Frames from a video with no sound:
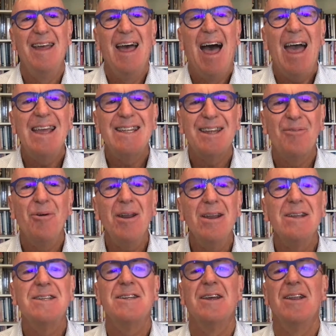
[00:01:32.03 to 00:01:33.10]
Hey, so I
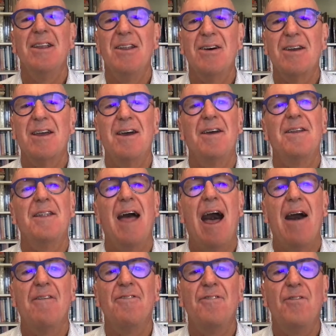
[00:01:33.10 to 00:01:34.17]
wanted to look at
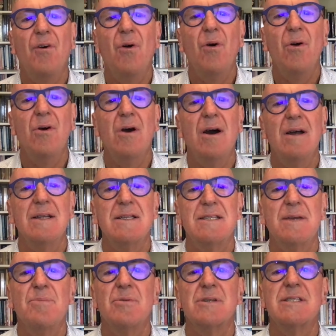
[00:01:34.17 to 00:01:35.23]
four
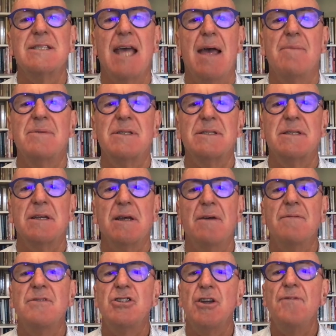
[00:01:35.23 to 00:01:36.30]
simple steps
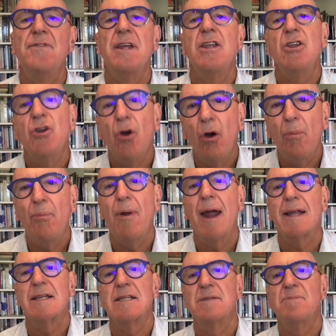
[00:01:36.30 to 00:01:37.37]
of shifting your
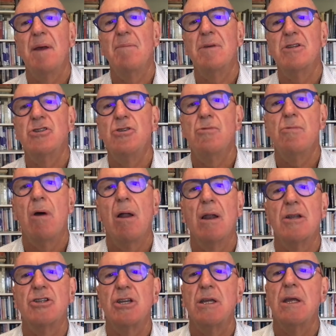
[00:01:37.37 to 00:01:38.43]
practice members'
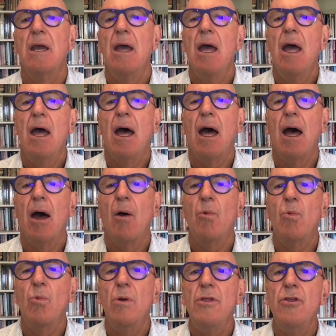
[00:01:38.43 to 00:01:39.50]
neurology
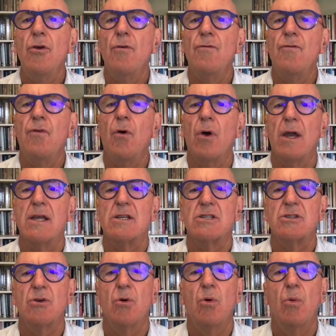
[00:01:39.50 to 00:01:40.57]
with your
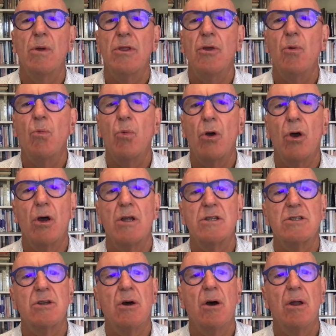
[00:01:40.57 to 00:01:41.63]
voice or with your
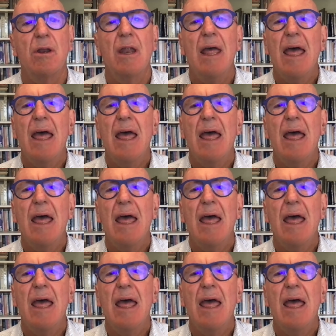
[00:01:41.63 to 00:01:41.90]
words and